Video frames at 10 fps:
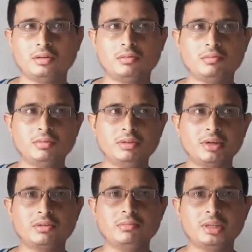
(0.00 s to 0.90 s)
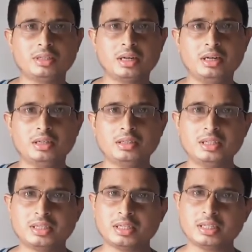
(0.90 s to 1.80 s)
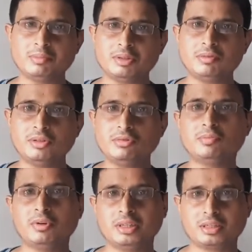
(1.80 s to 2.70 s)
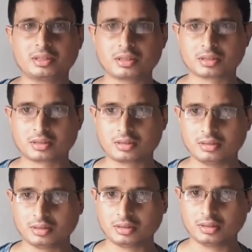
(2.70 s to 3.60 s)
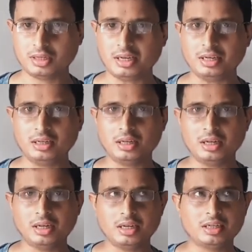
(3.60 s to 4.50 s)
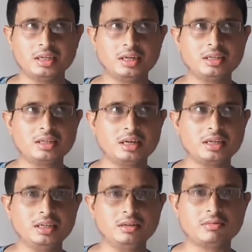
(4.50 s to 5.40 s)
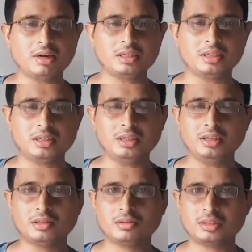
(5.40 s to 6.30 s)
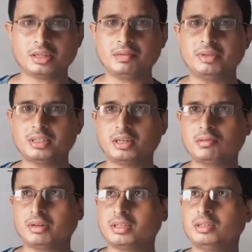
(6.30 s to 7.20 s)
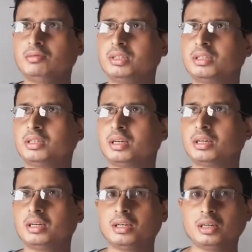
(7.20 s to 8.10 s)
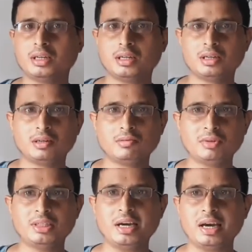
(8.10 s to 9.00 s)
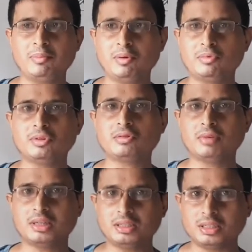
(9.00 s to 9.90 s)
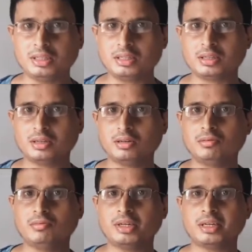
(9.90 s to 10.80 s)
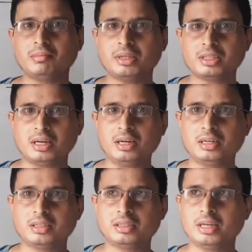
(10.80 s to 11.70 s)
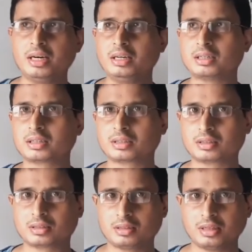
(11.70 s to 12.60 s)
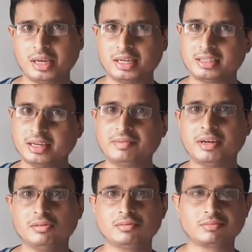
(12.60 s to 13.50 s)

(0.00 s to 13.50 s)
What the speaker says: we want to measure distance between 2 points, then there are certain physical quantity which, with the help of those quantities, we can measure the exact value.